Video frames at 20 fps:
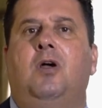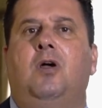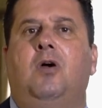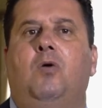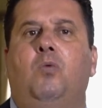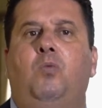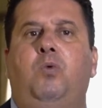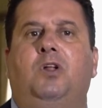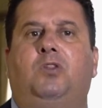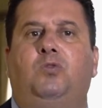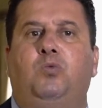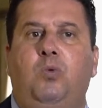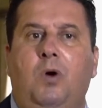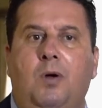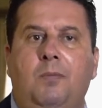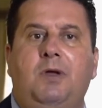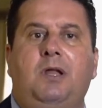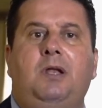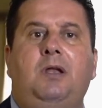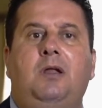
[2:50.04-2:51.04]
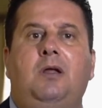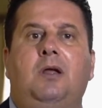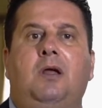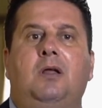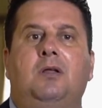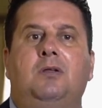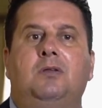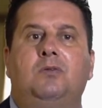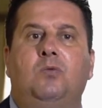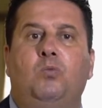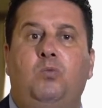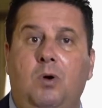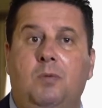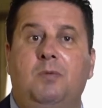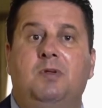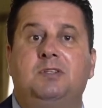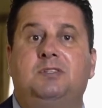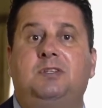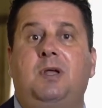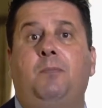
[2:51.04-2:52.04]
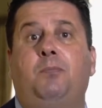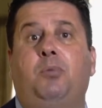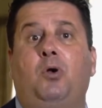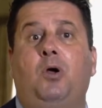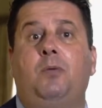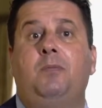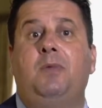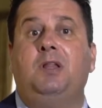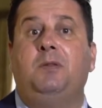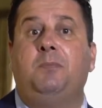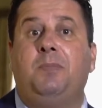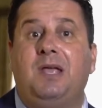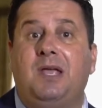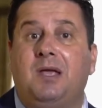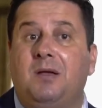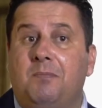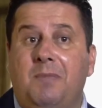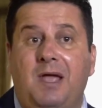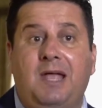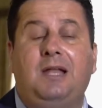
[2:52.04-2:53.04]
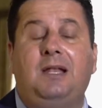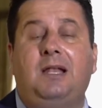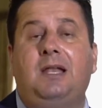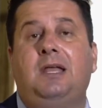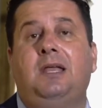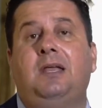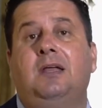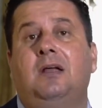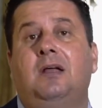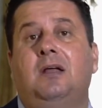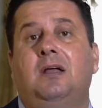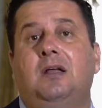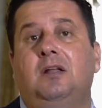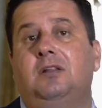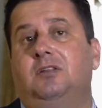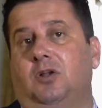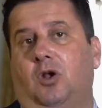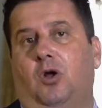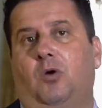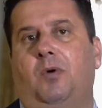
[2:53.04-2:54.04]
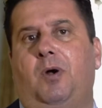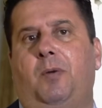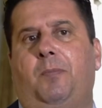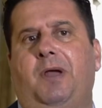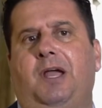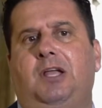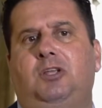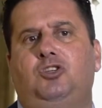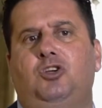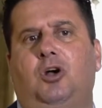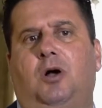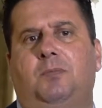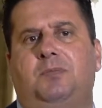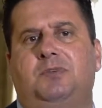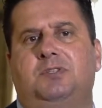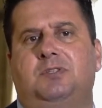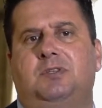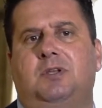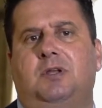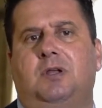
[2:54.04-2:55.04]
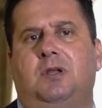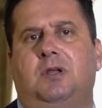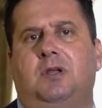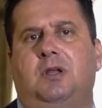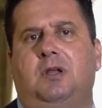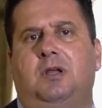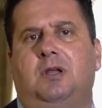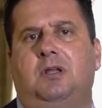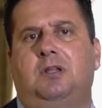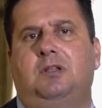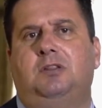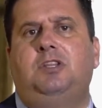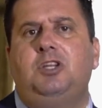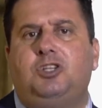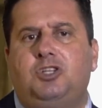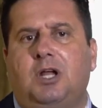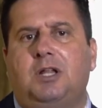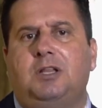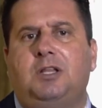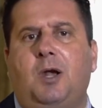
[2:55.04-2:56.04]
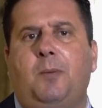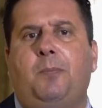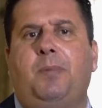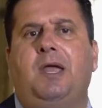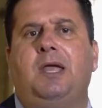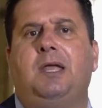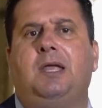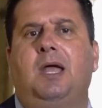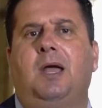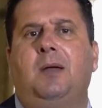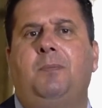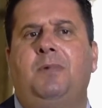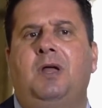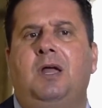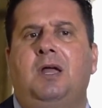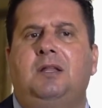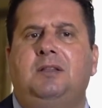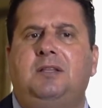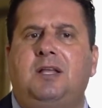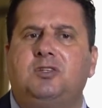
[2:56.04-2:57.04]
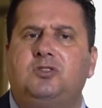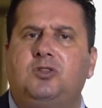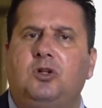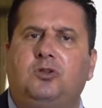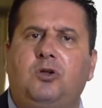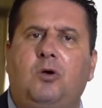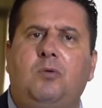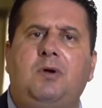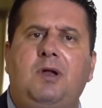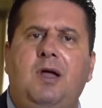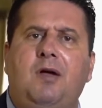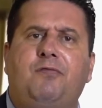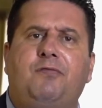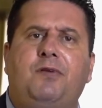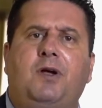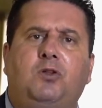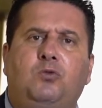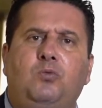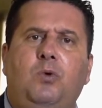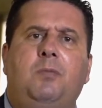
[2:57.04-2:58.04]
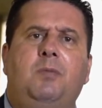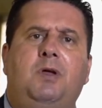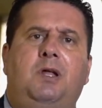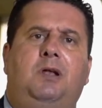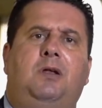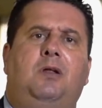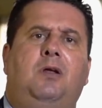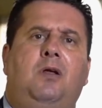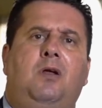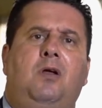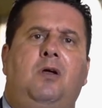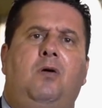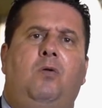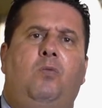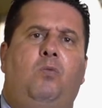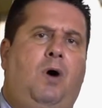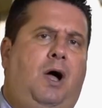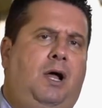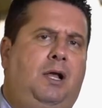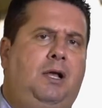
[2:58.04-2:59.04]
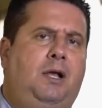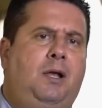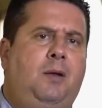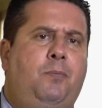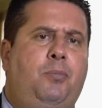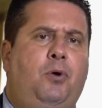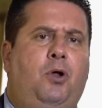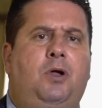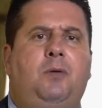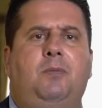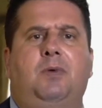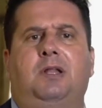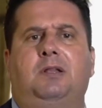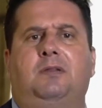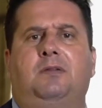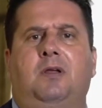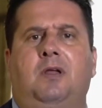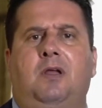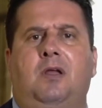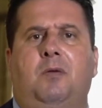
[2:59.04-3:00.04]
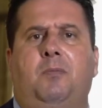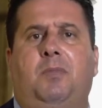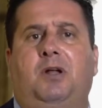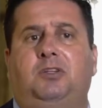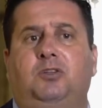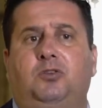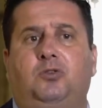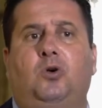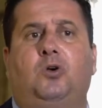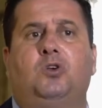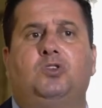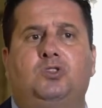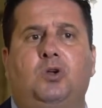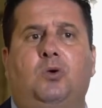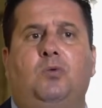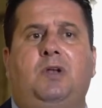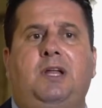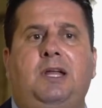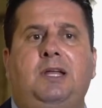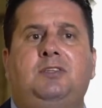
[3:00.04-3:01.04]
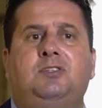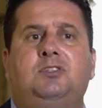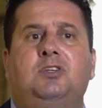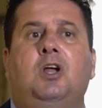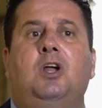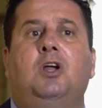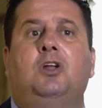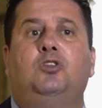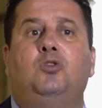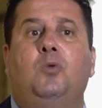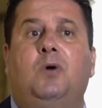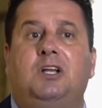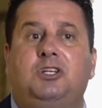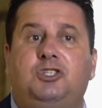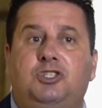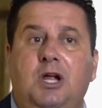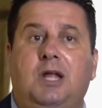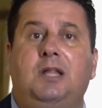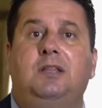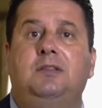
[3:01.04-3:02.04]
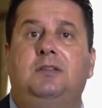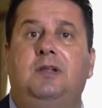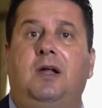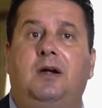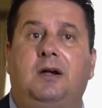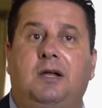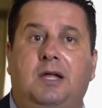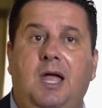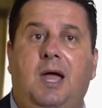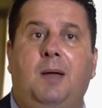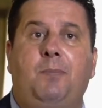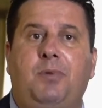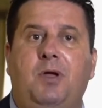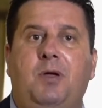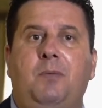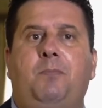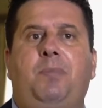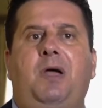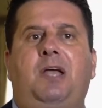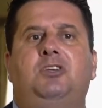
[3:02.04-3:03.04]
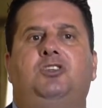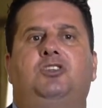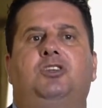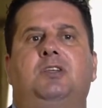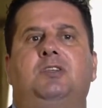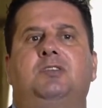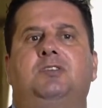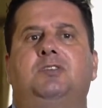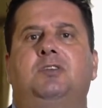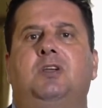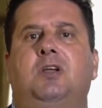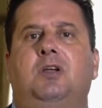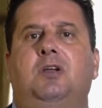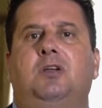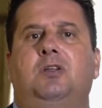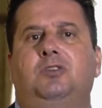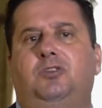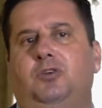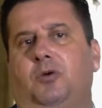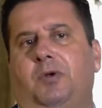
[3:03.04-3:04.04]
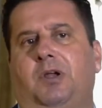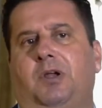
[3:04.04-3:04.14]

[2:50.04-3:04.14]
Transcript: with women's employment being mainly in the lower paid jobs. The gender pay gap does not only affect women while in employment, but it also leads to a gender gap in pensions during